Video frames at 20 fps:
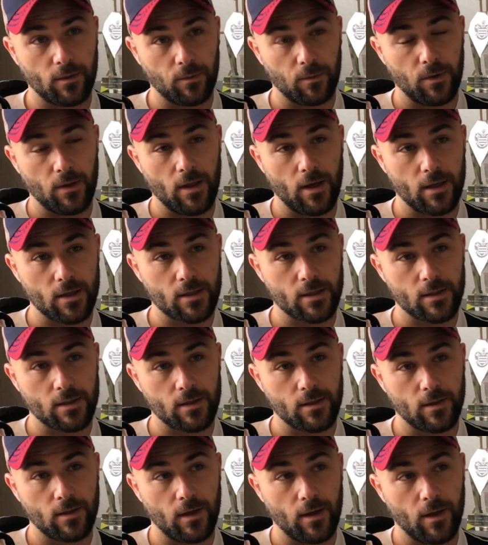with us
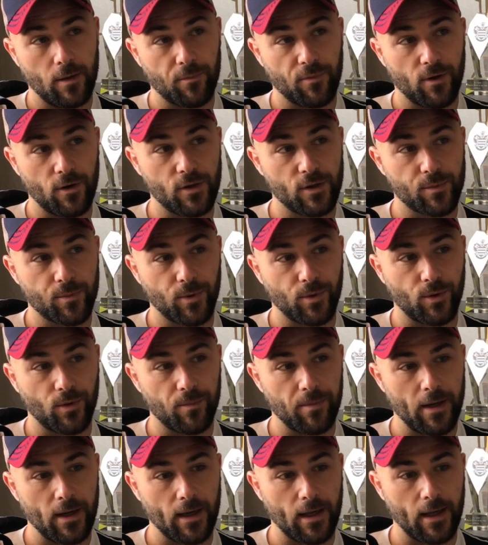and approached Paul
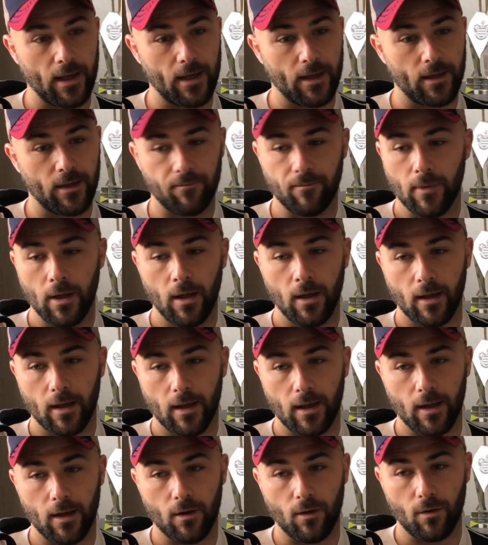about getting
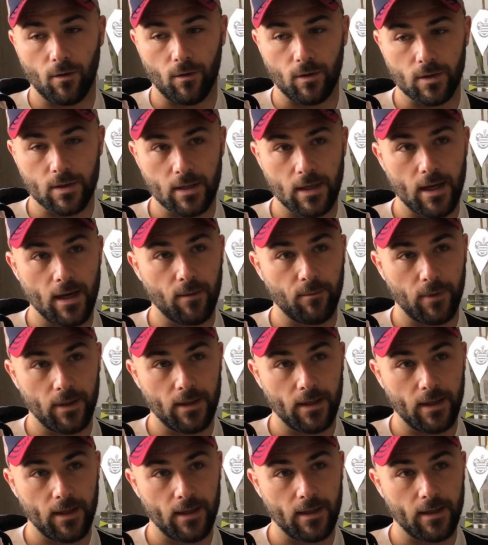a horse there, and we
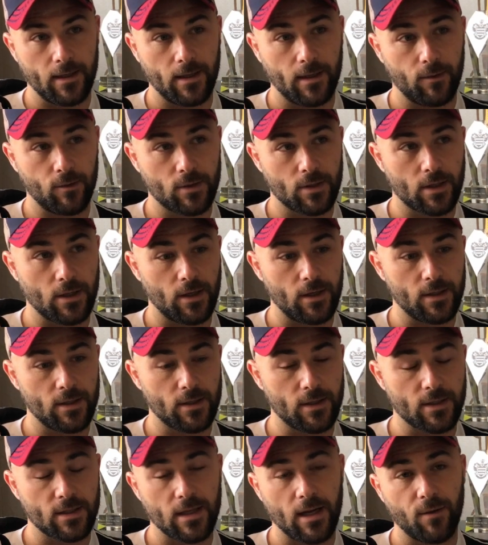did. And it was kind of
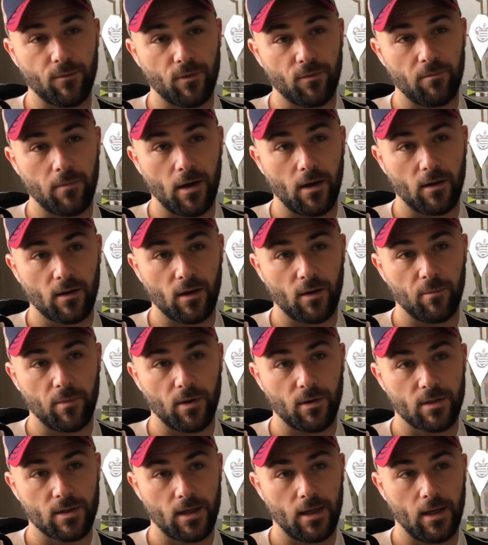the same with Marco
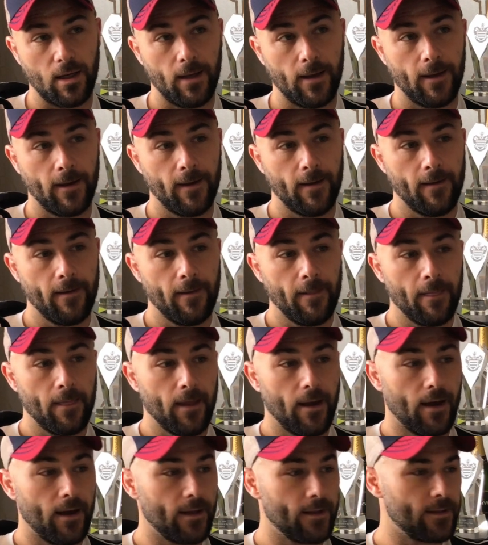Botti.
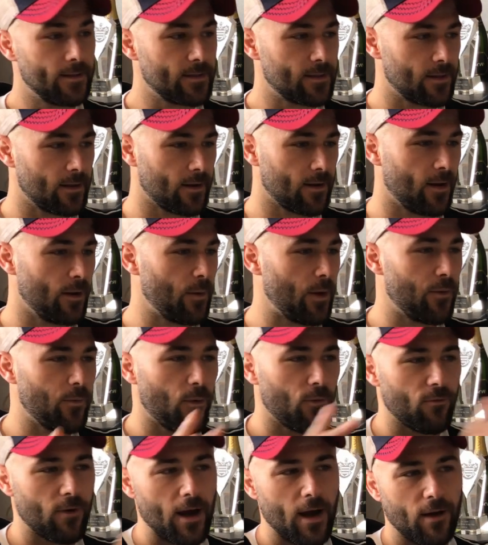And kind of went
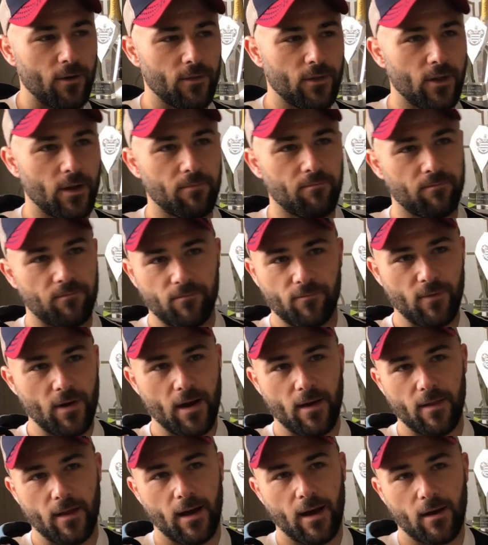round the
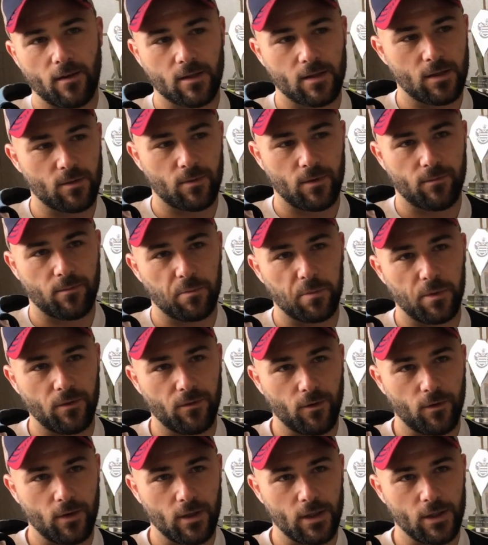houses
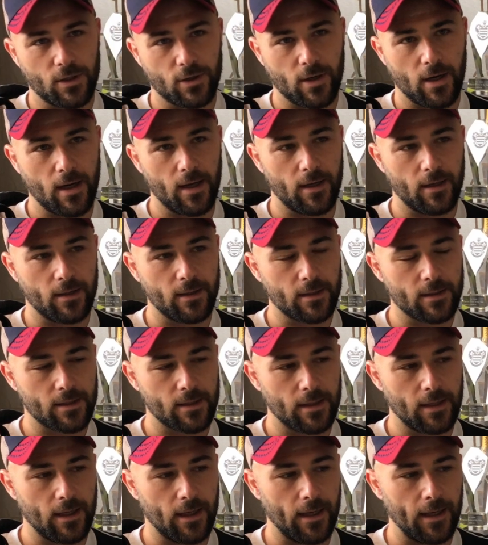with all these
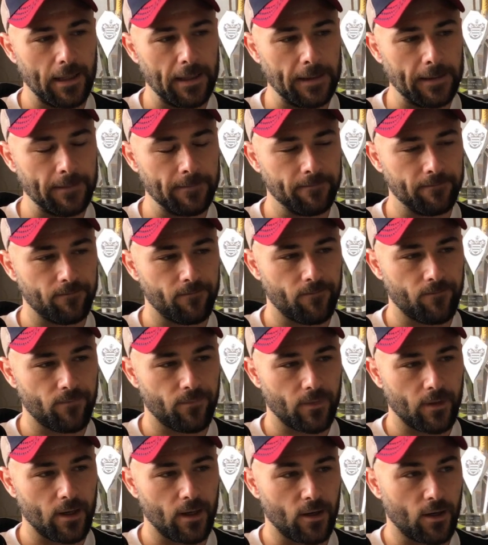trainers, and
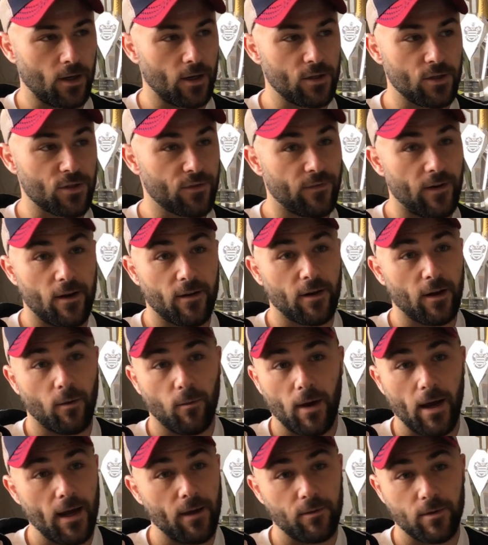kind of just found our
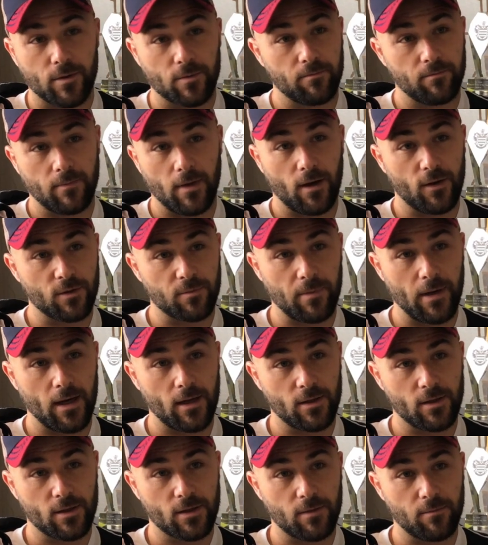way. It was miles
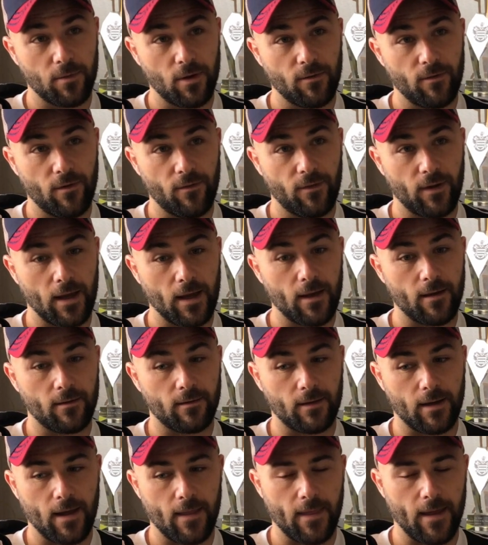better just to move everything
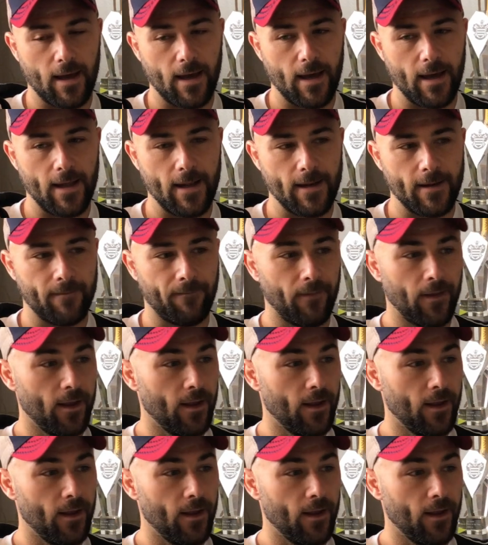out. And then